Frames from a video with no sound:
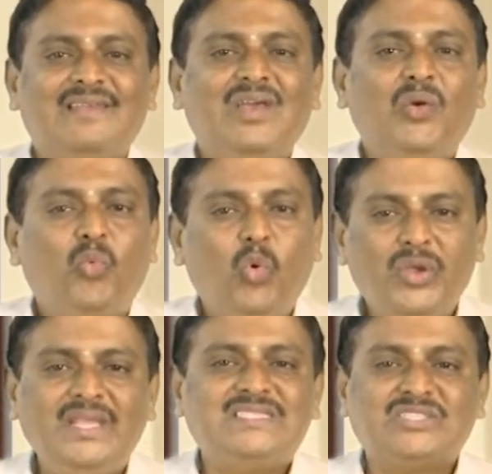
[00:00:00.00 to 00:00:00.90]

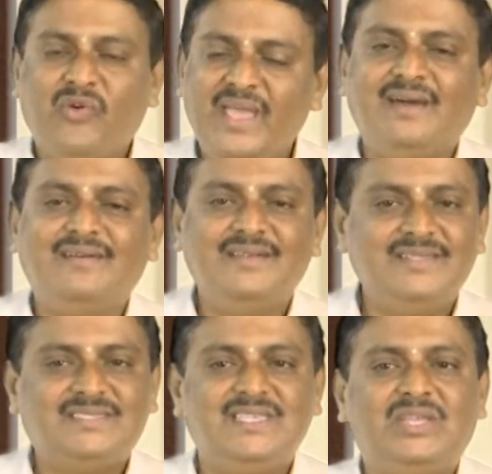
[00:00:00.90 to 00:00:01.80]
OD square
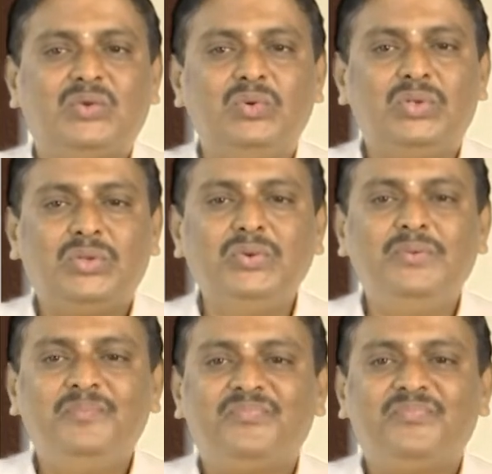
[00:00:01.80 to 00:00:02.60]
is equal to